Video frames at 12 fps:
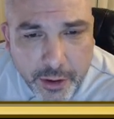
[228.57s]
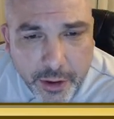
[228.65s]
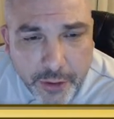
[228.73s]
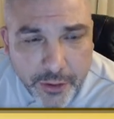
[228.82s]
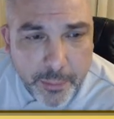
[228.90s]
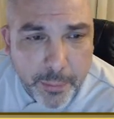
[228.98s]

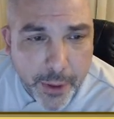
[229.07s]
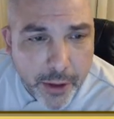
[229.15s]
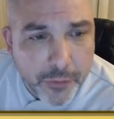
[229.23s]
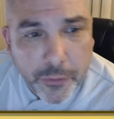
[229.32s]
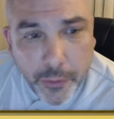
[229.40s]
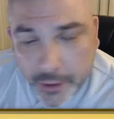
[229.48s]
And then
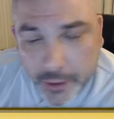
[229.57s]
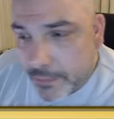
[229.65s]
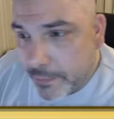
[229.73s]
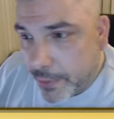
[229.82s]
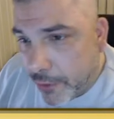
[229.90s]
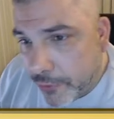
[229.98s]
Balfour
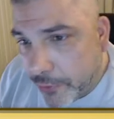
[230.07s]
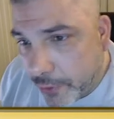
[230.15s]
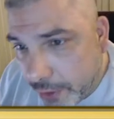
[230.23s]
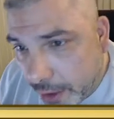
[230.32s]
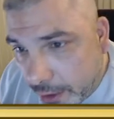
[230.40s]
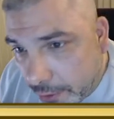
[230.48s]

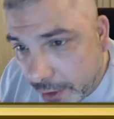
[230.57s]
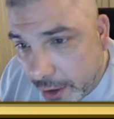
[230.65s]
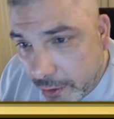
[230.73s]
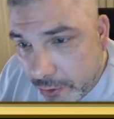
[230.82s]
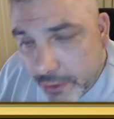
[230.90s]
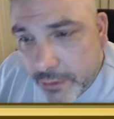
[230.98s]

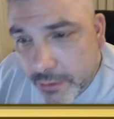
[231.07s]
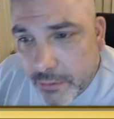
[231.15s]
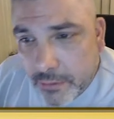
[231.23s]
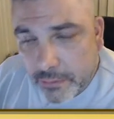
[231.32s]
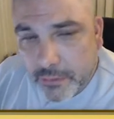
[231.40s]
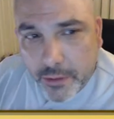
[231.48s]
Declaration.
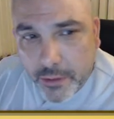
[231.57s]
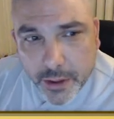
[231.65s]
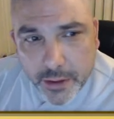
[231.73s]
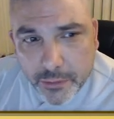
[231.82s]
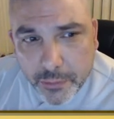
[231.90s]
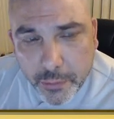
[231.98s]
Okay,
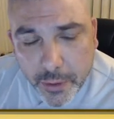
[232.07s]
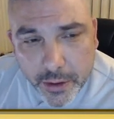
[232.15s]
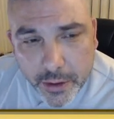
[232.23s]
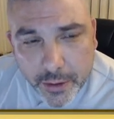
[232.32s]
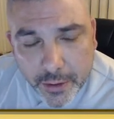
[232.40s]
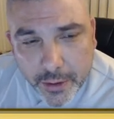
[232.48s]
that's what,
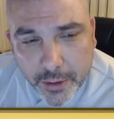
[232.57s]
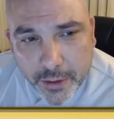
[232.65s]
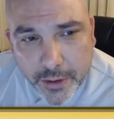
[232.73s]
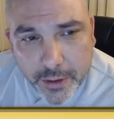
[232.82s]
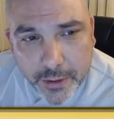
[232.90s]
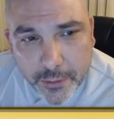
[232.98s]

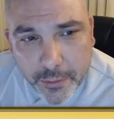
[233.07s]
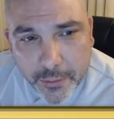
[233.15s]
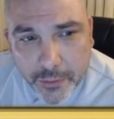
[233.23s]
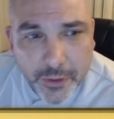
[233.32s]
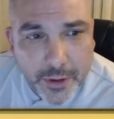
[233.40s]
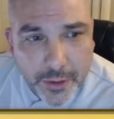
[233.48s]
you know,
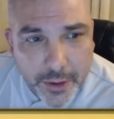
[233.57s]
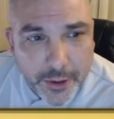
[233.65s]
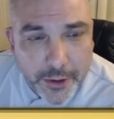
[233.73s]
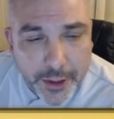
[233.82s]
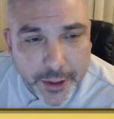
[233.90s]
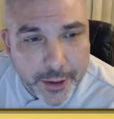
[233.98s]
was
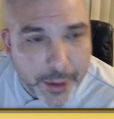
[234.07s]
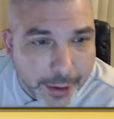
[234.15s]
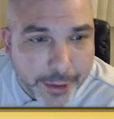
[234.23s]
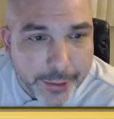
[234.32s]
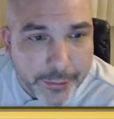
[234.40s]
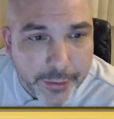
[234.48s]
declared and
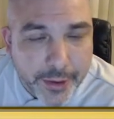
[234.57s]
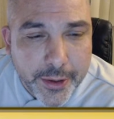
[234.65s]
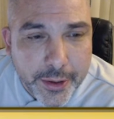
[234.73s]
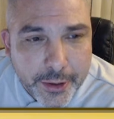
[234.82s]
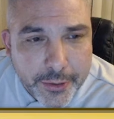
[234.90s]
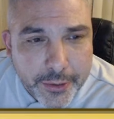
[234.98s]
gave
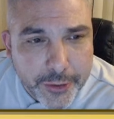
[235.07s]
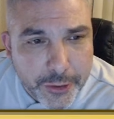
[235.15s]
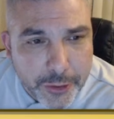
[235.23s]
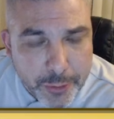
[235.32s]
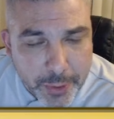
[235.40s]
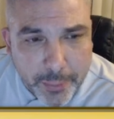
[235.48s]
the
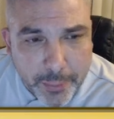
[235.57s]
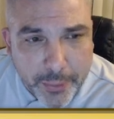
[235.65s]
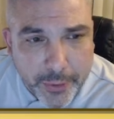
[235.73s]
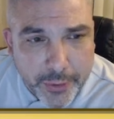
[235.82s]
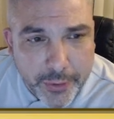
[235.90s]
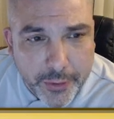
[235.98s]
Jewish
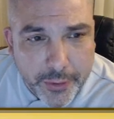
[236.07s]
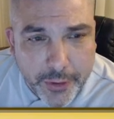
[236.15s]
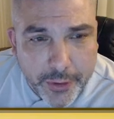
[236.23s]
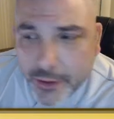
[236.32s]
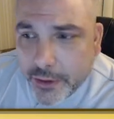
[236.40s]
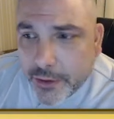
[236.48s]
people
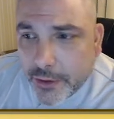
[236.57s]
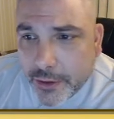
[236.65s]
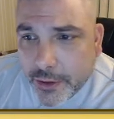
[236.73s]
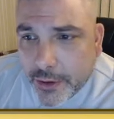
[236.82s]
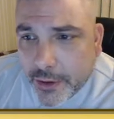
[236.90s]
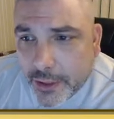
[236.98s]
the
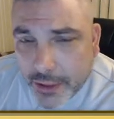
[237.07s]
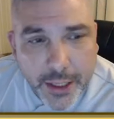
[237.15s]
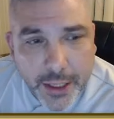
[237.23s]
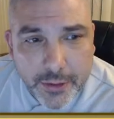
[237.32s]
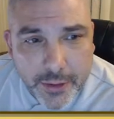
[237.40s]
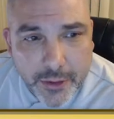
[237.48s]

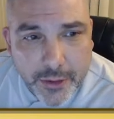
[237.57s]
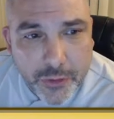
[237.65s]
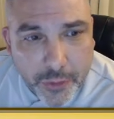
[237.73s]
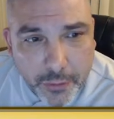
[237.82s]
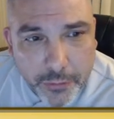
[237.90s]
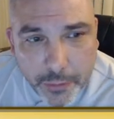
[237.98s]
land that they
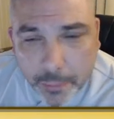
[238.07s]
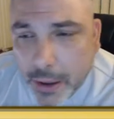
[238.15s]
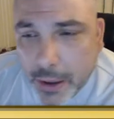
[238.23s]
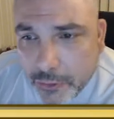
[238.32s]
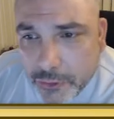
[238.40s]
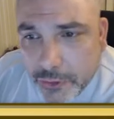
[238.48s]
stole from
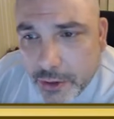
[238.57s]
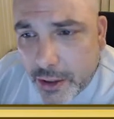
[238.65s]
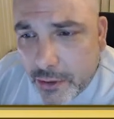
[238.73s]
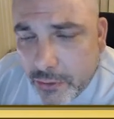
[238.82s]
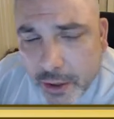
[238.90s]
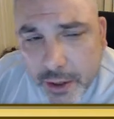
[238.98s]

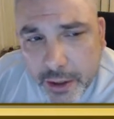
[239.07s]
Palestinians.